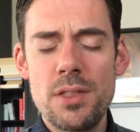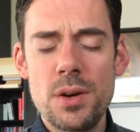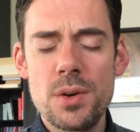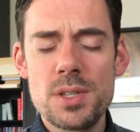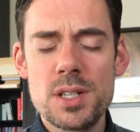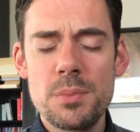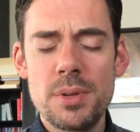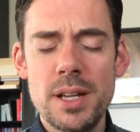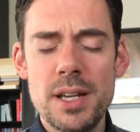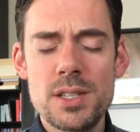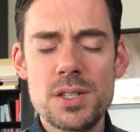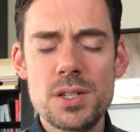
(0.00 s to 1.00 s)
those in a
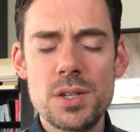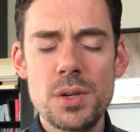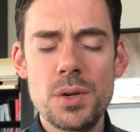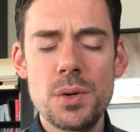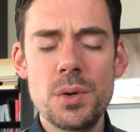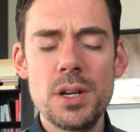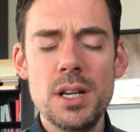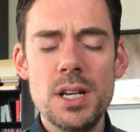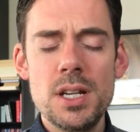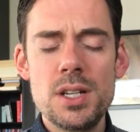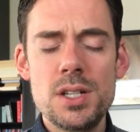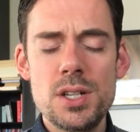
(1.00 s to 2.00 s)
place to
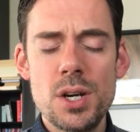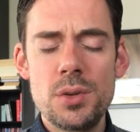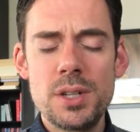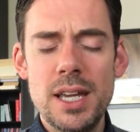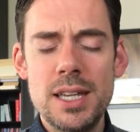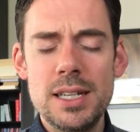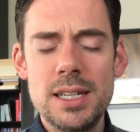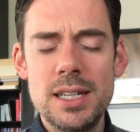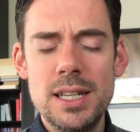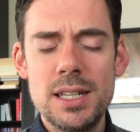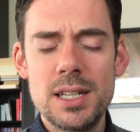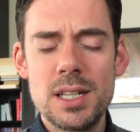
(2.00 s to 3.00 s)
donate
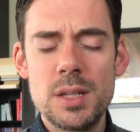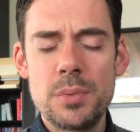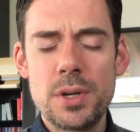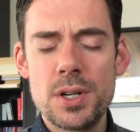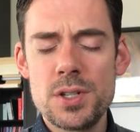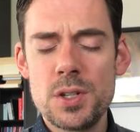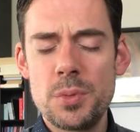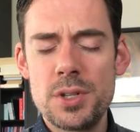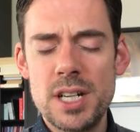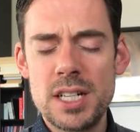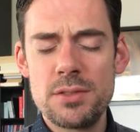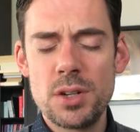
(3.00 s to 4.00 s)
needed personal
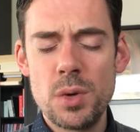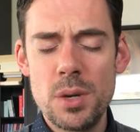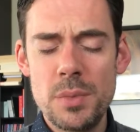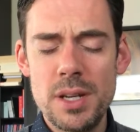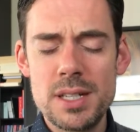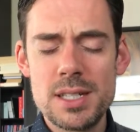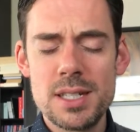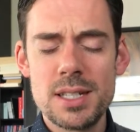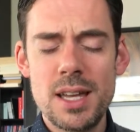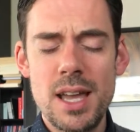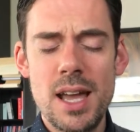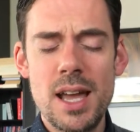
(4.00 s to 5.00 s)
protective equipment
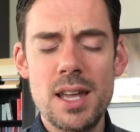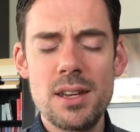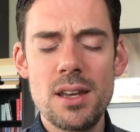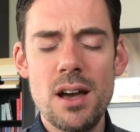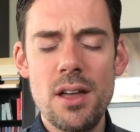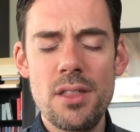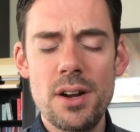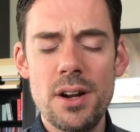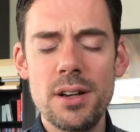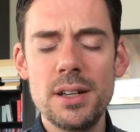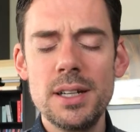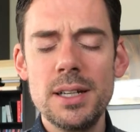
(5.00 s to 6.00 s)
and
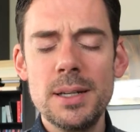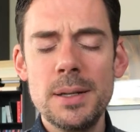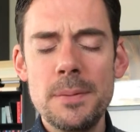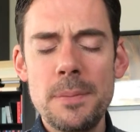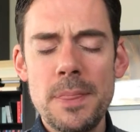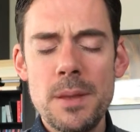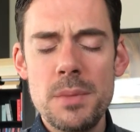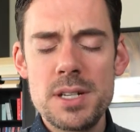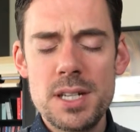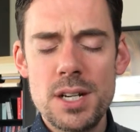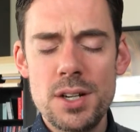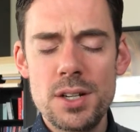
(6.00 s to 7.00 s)
other
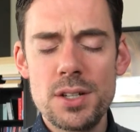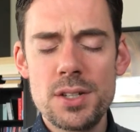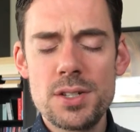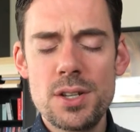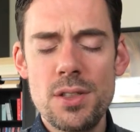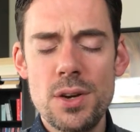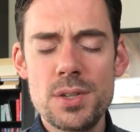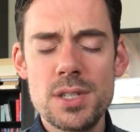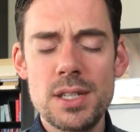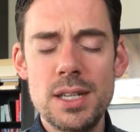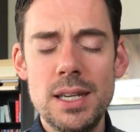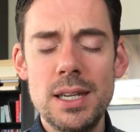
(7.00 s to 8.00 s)
materials to those
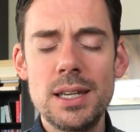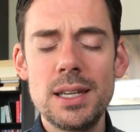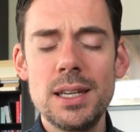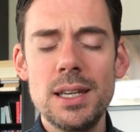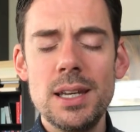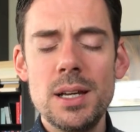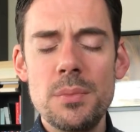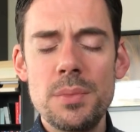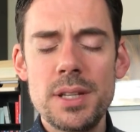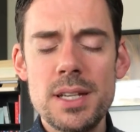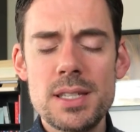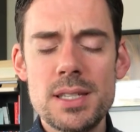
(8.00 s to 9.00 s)
in need.
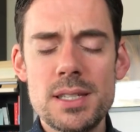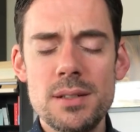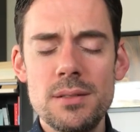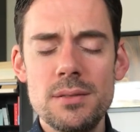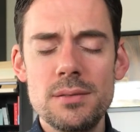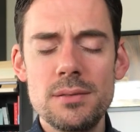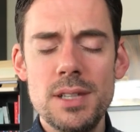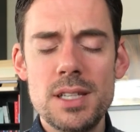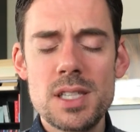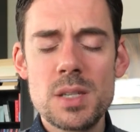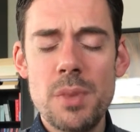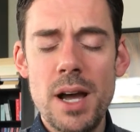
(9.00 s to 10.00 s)
Please
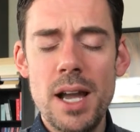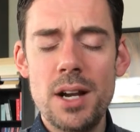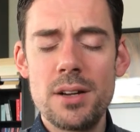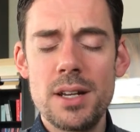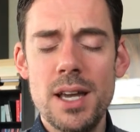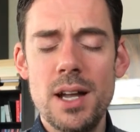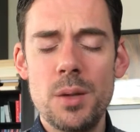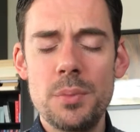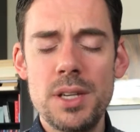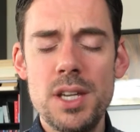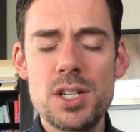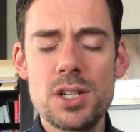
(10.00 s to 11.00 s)
inspire and help
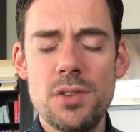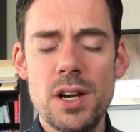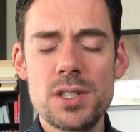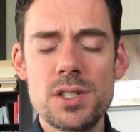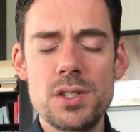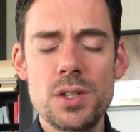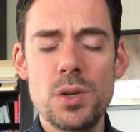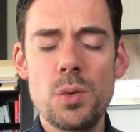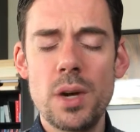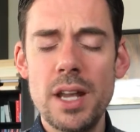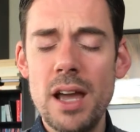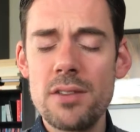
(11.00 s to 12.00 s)
each of us do
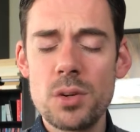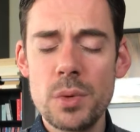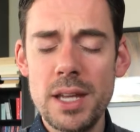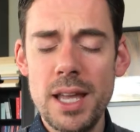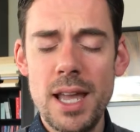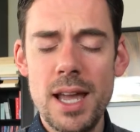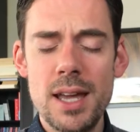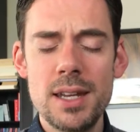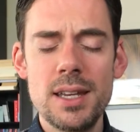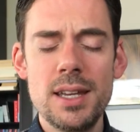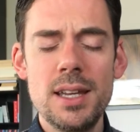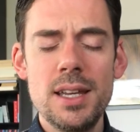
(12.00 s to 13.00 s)
whatever we
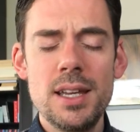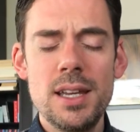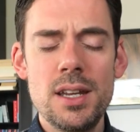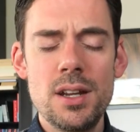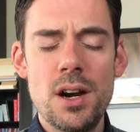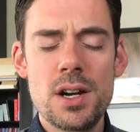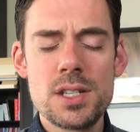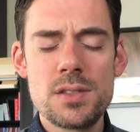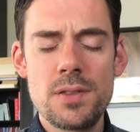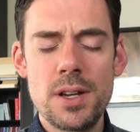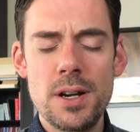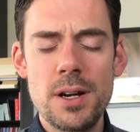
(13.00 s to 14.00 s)
can in our
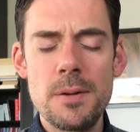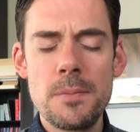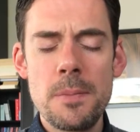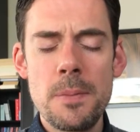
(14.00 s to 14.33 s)
sphere.